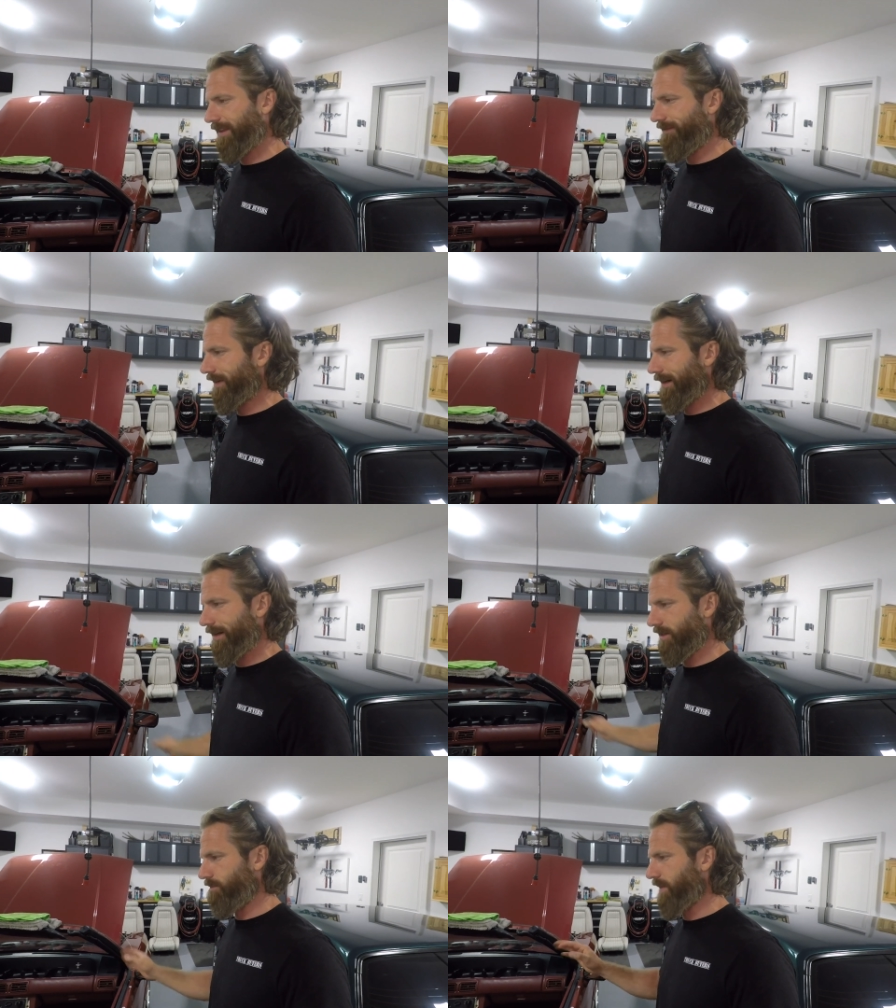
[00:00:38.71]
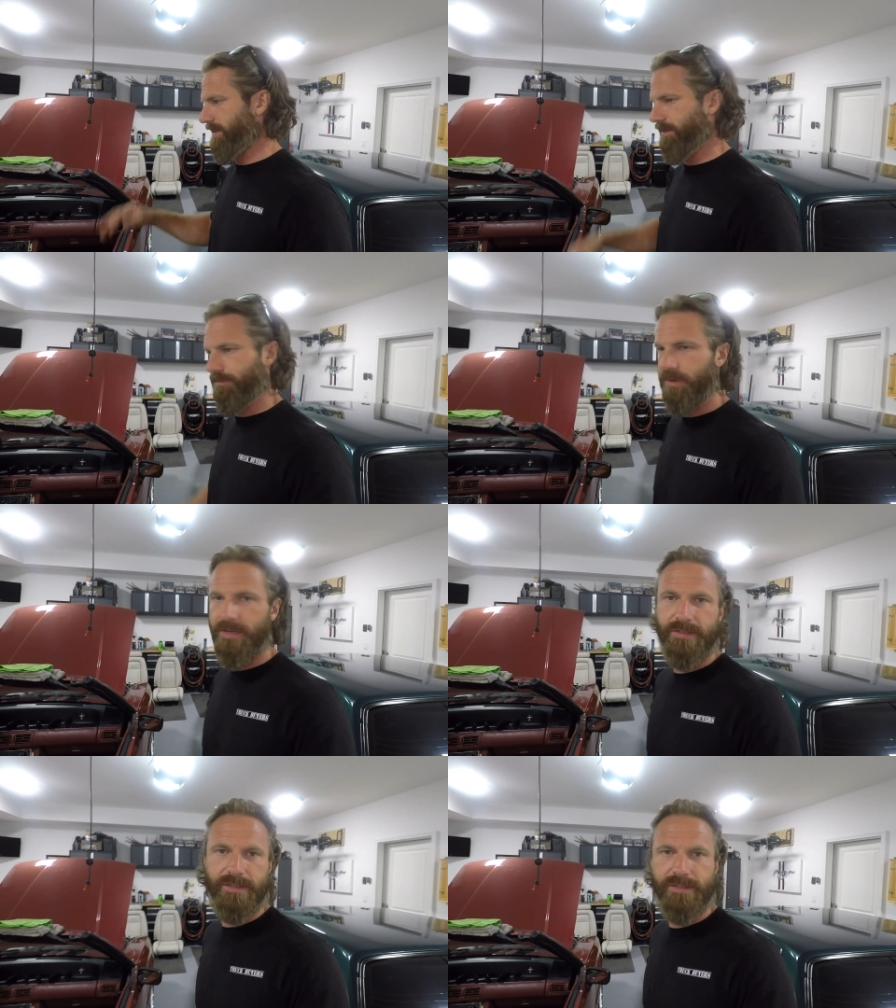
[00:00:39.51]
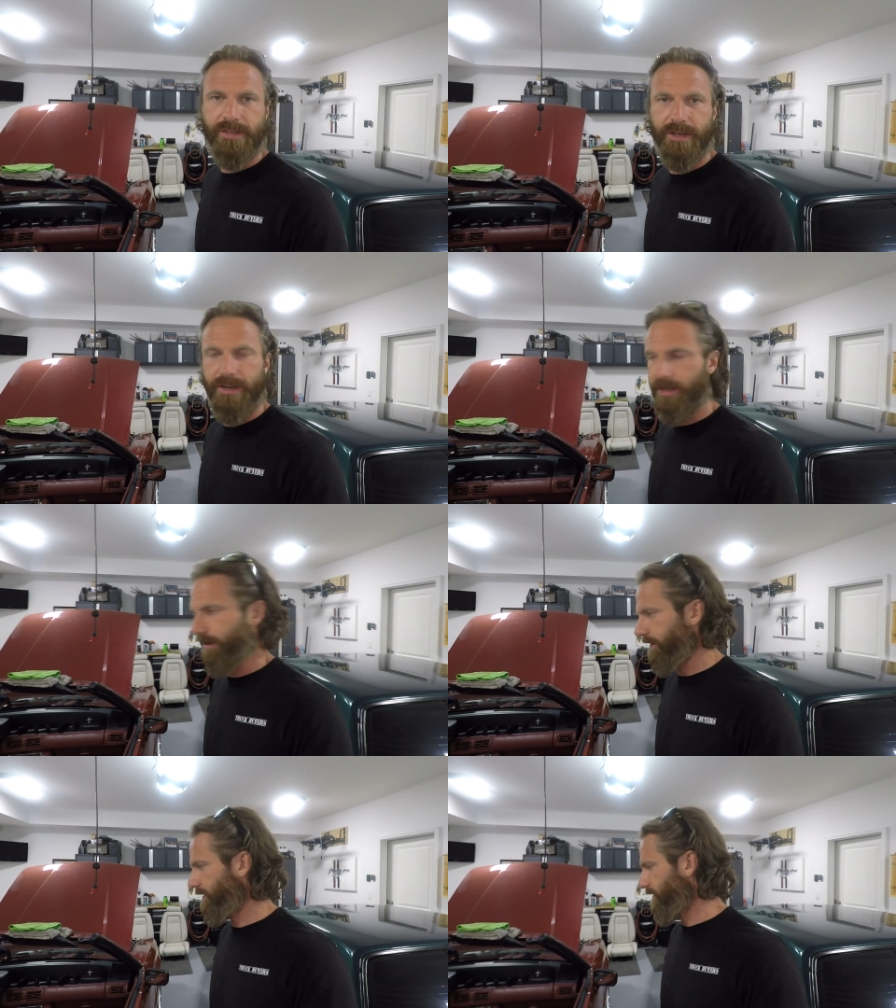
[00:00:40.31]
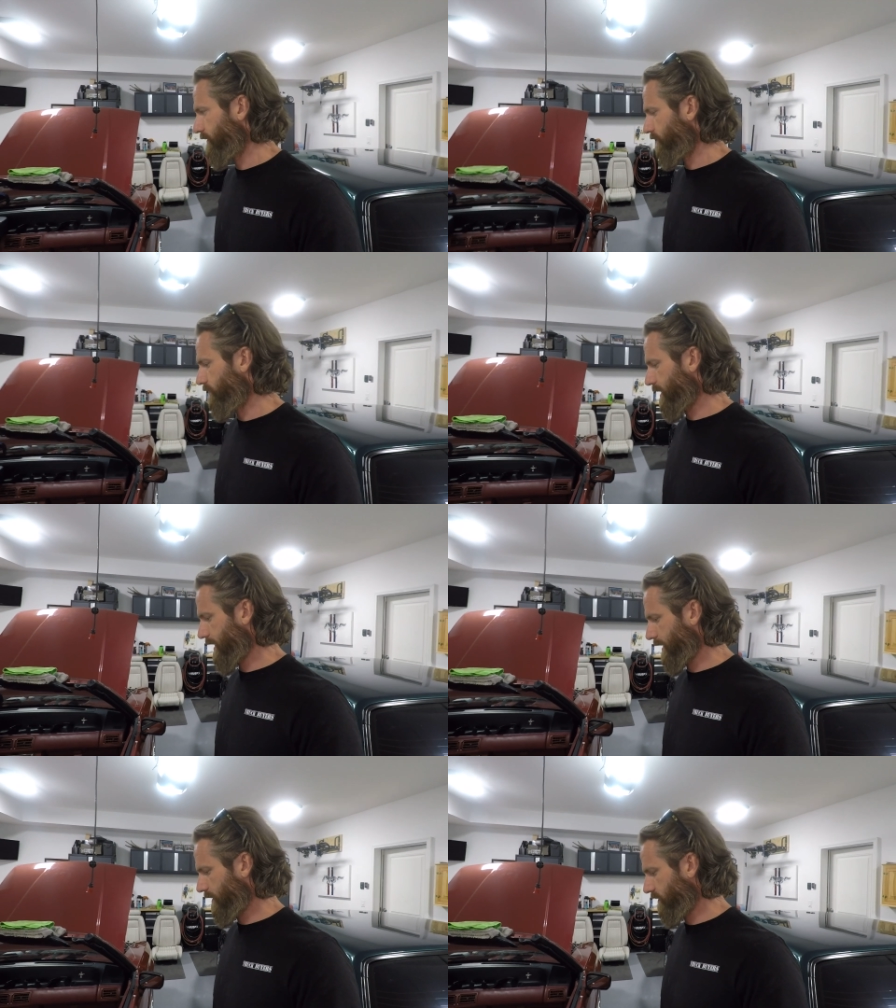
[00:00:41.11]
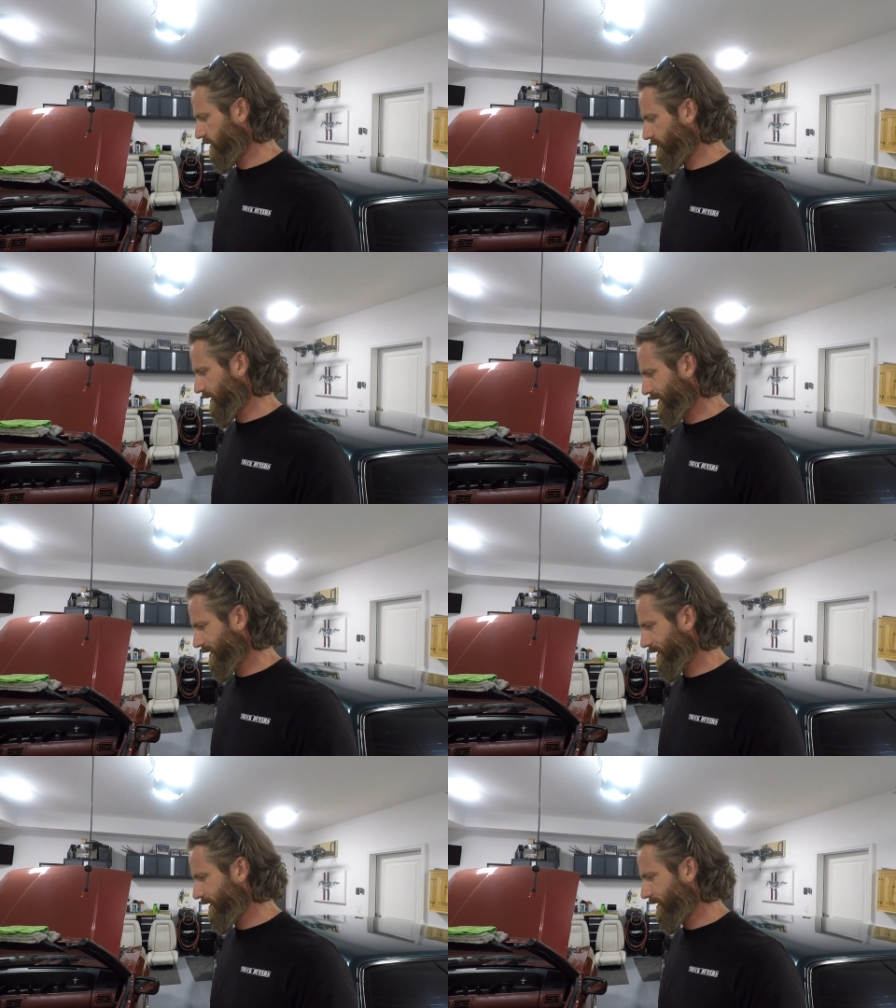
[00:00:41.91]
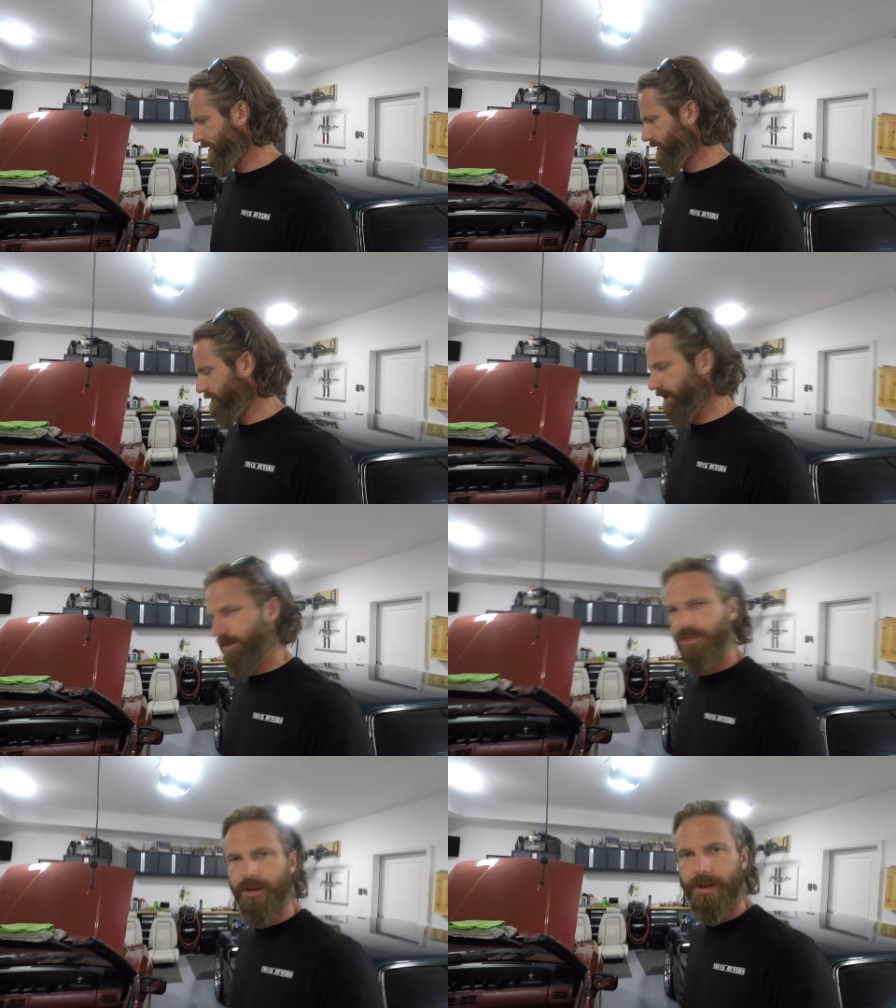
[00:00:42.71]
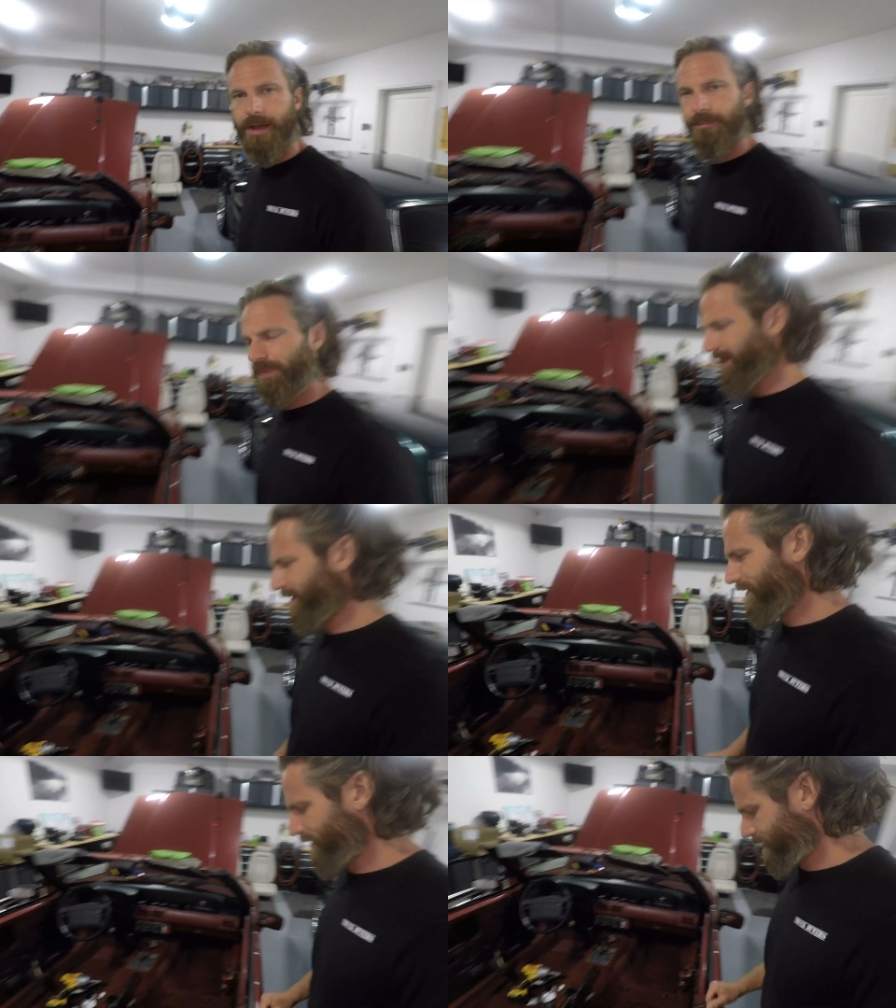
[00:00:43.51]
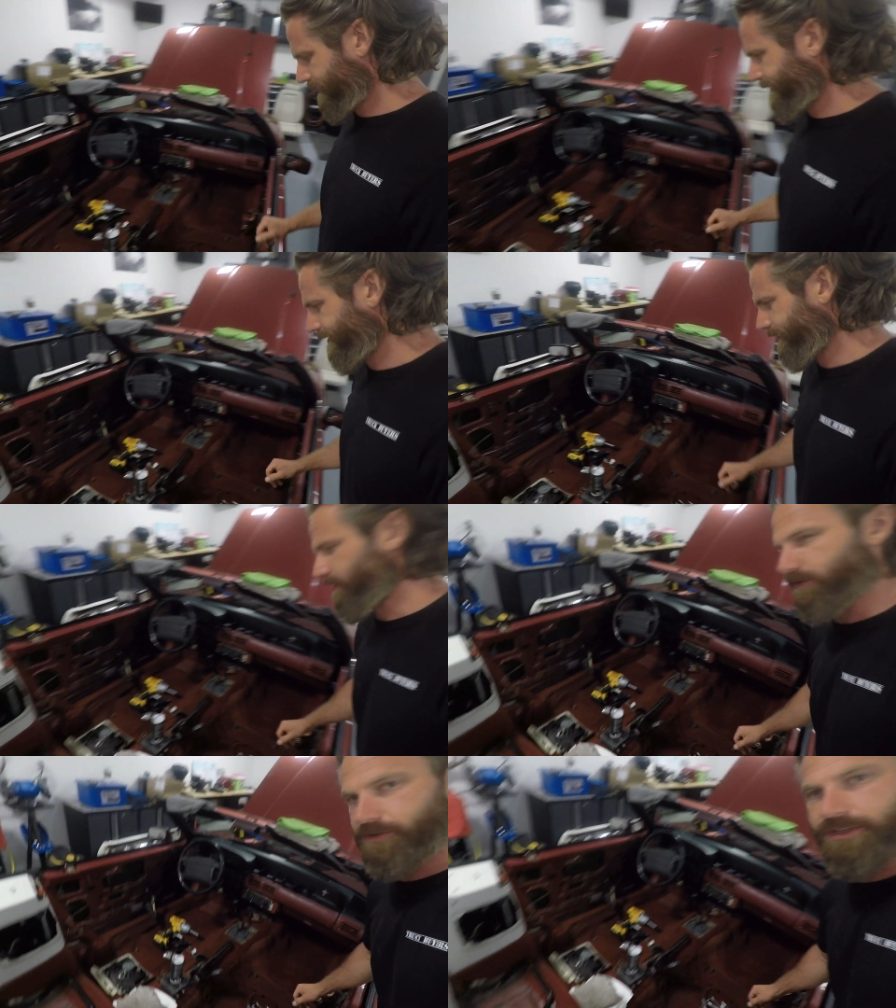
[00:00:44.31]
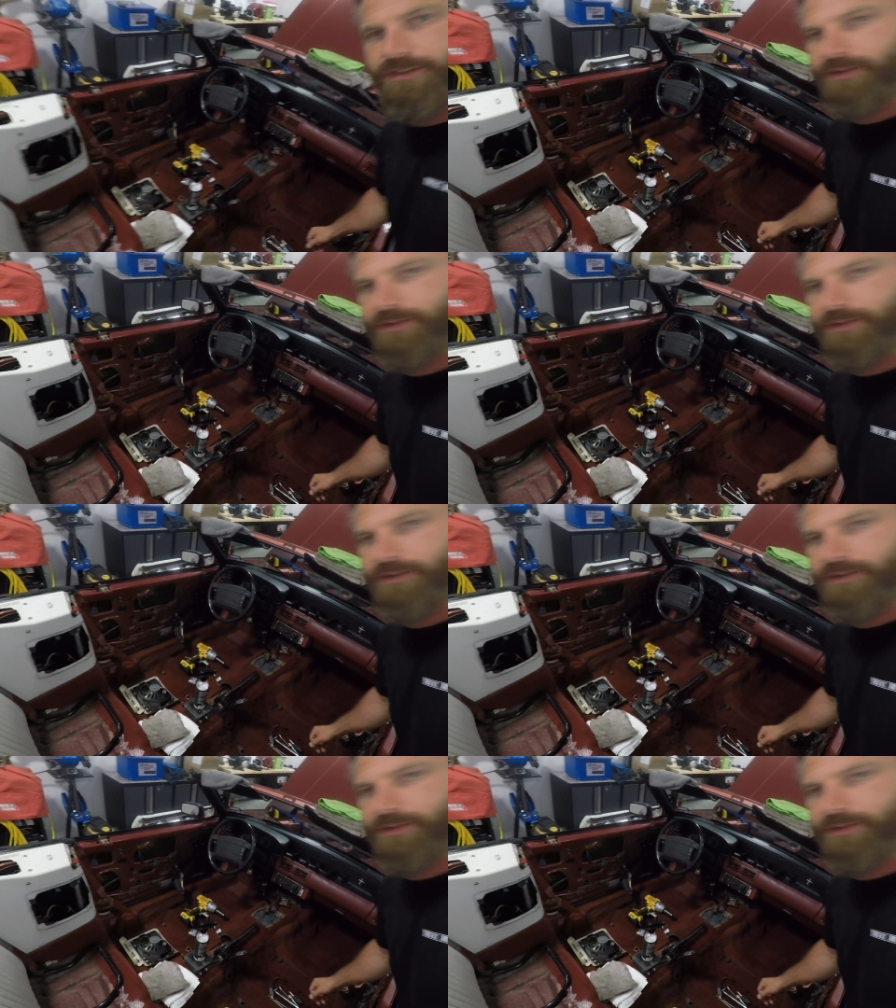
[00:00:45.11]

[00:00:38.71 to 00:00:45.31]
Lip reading: Various bits and pieces that I need to tune up the interior and freshen it up. You know, just